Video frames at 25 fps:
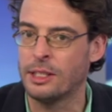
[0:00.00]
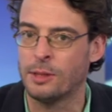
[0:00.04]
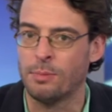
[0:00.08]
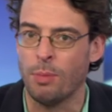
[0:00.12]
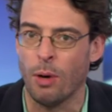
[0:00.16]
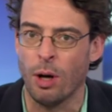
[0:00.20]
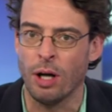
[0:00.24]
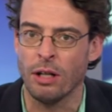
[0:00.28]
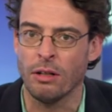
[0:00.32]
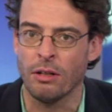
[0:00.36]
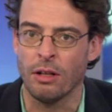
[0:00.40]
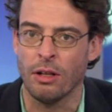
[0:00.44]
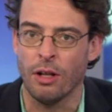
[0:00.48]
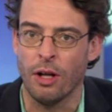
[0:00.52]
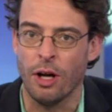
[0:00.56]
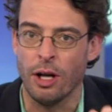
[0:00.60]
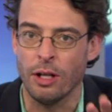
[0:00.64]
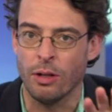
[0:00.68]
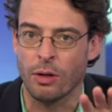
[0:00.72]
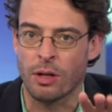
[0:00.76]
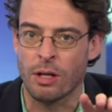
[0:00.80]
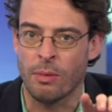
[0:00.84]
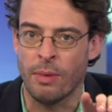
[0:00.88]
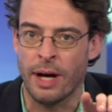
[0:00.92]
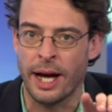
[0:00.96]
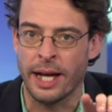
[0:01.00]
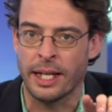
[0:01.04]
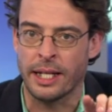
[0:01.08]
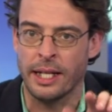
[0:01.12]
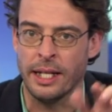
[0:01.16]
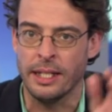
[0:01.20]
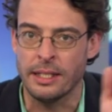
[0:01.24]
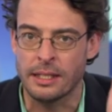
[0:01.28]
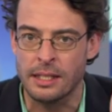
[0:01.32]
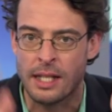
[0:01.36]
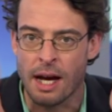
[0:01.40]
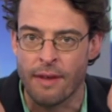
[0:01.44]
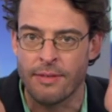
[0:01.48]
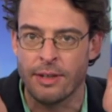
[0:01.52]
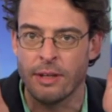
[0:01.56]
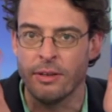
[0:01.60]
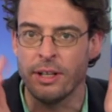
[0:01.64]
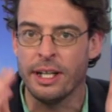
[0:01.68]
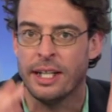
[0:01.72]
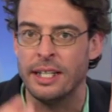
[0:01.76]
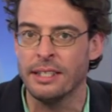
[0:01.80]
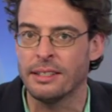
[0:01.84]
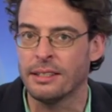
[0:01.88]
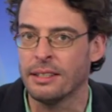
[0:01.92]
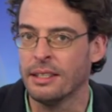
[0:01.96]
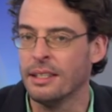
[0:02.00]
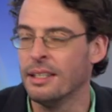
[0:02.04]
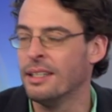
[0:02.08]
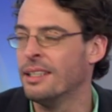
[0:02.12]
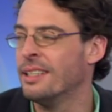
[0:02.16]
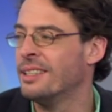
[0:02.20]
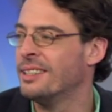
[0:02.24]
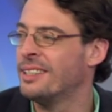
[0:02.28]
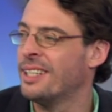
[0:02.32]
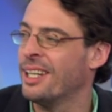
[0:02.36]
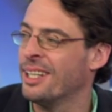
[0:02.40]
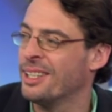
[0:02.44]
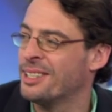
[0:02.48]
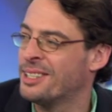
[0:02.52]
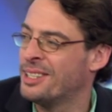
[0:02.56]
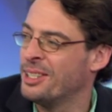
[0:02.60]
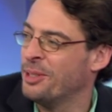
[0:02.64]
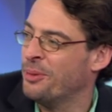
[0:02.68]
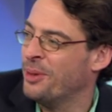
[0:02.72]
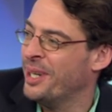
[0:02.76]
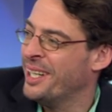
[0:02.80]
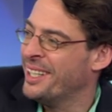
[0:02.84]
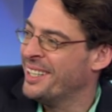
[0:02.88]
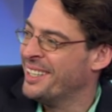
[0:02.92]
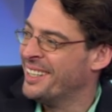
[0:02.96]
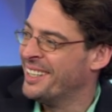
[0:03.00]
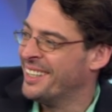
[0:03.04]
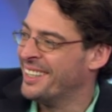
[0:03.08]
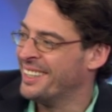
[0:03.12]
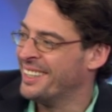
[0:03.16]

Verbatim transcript: Spoiler alert! Look away, kids. Cover your ears. -huh. Tell us, do you win?